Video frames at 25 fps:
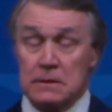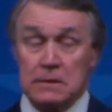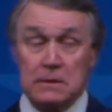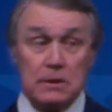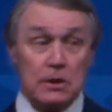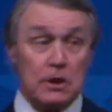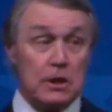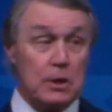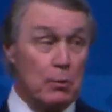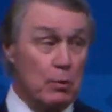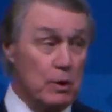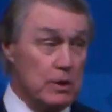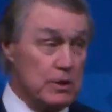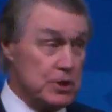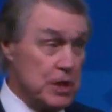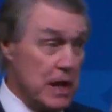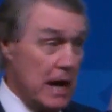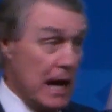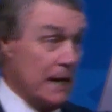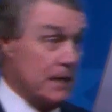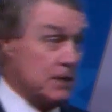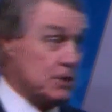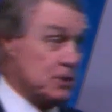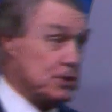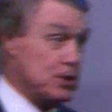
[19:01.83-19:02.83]
Look at what
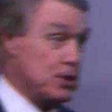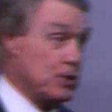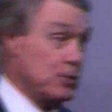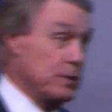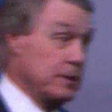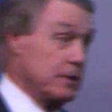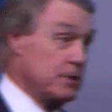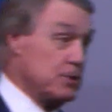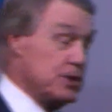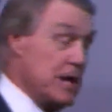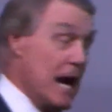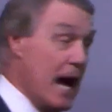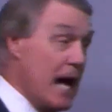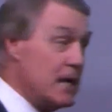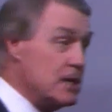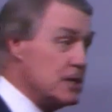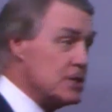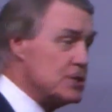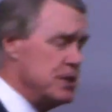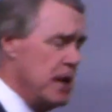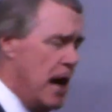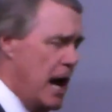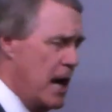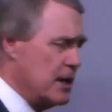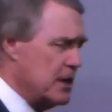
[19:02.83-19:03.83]
China's doing. China
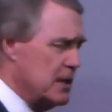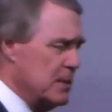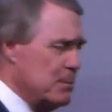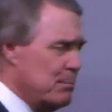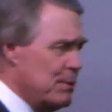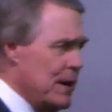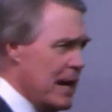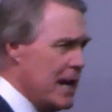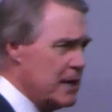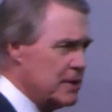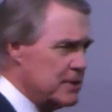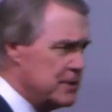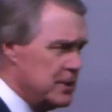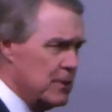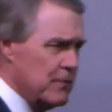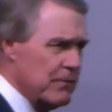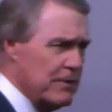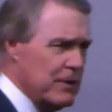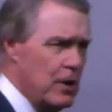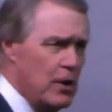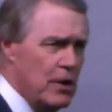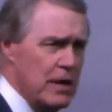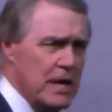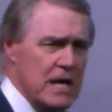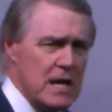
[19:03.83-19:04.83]
is not a competitor,
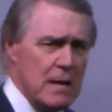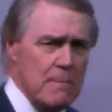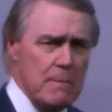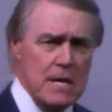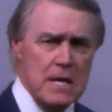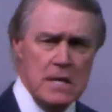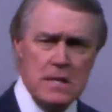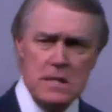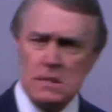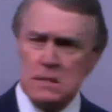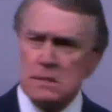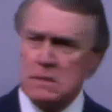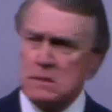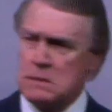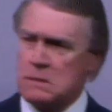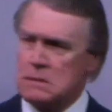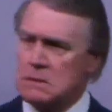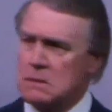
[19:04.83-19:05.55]
they're an enemy.